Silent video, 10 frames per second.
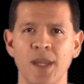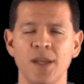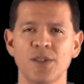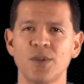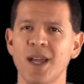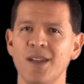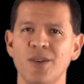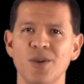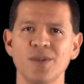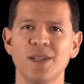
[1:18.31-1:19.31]
So God
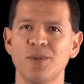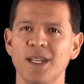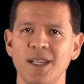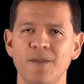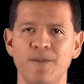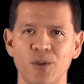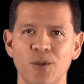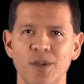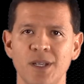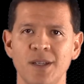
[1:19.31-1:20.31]
knows that we need
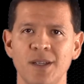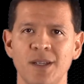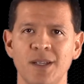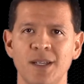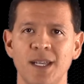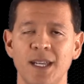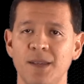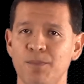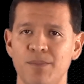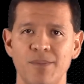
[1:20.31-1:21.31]
food.
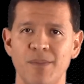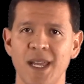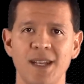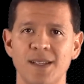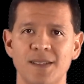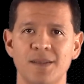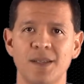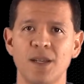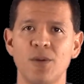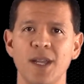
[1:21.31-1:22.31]
He made us.
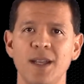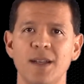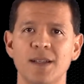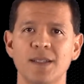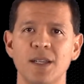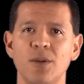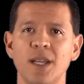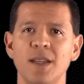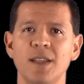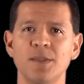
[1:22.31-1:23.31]
He created us. He
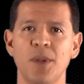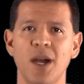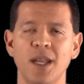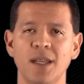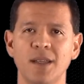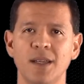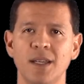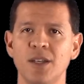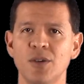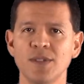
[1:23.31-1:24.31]
created this body.
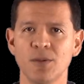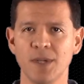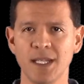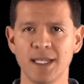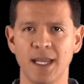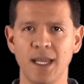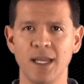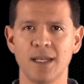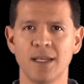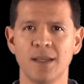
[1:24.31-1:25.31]
He knows that we need to
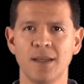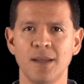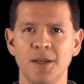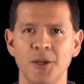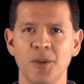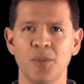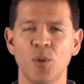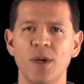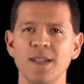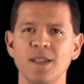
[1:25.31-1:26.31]
eat. But
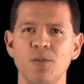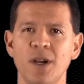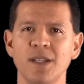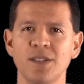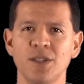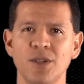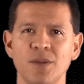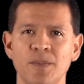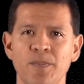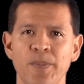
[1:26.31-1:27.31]
what does he want us to
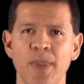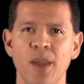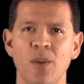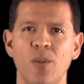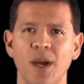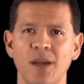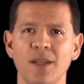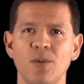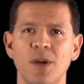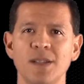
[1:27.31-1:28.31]
do? Well,
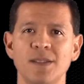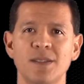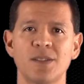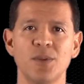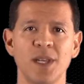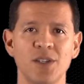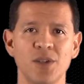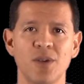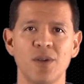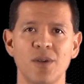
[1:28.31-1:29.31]
he wants to make
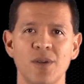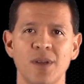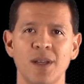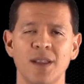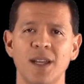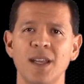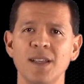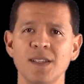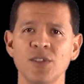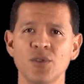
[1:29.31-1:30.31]
sure that
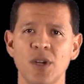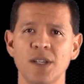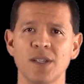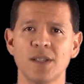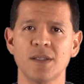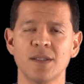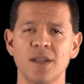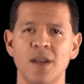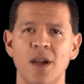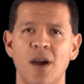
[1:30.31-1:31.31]
his instructions
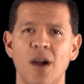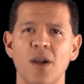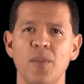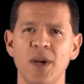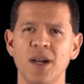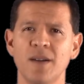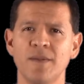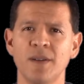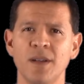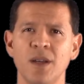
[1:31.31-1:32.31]
are
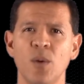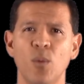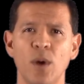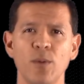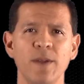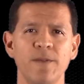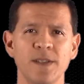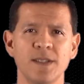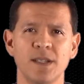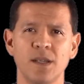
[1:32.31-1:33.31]
above what we
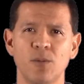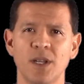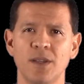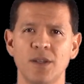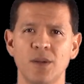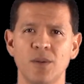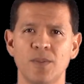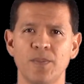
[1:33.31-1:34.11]
physically want to do.